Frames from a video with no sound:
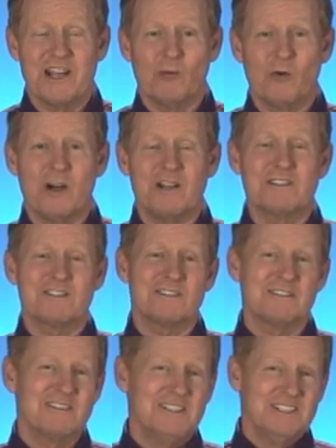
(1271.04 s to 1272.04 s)
that
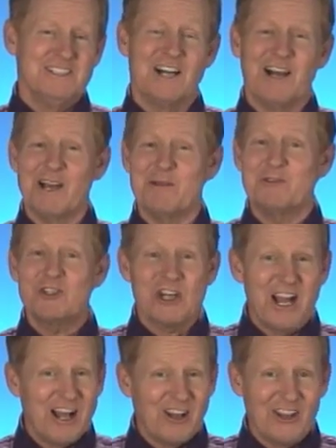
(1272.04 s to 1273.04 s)
was. I'm
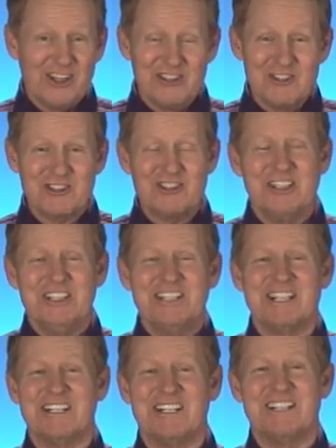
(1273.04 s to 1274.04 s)
challenged
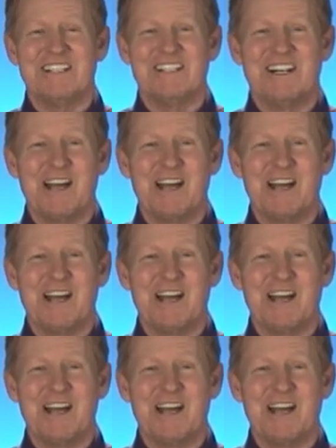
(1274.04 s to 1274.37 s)
uh,